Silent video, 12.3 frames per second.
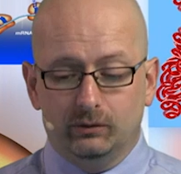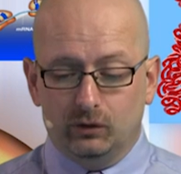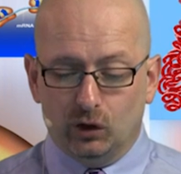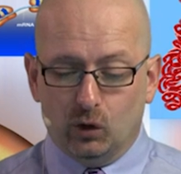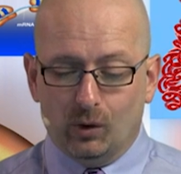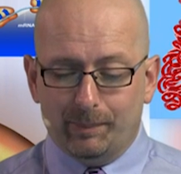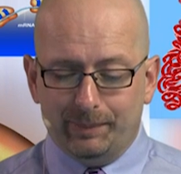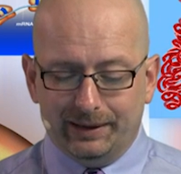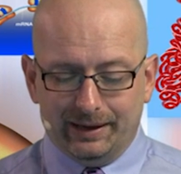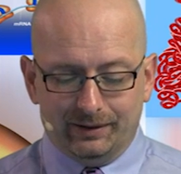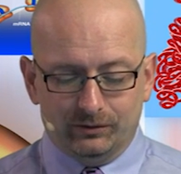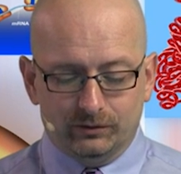to go up
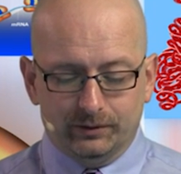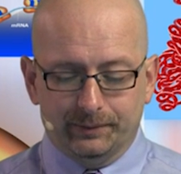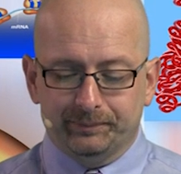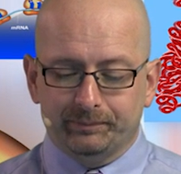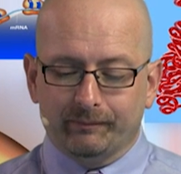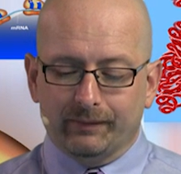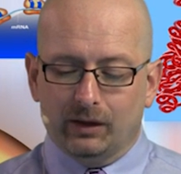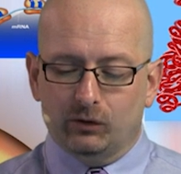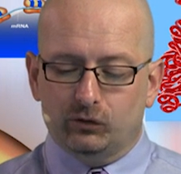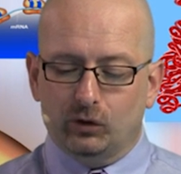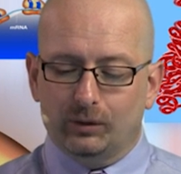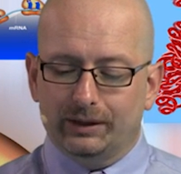against.
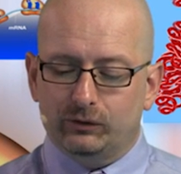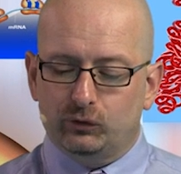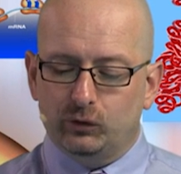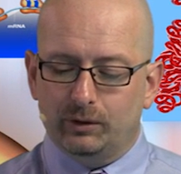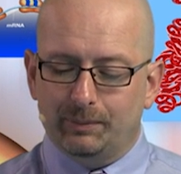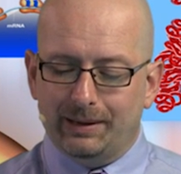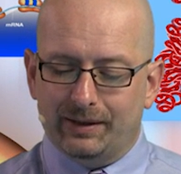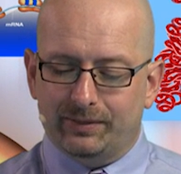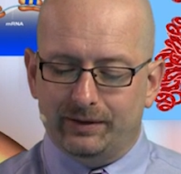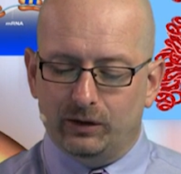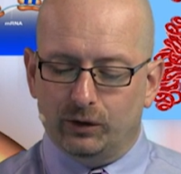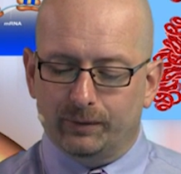So let's do the math
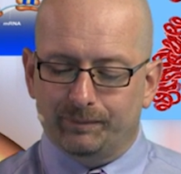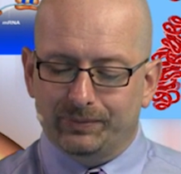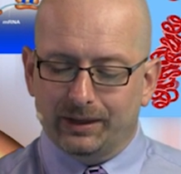here.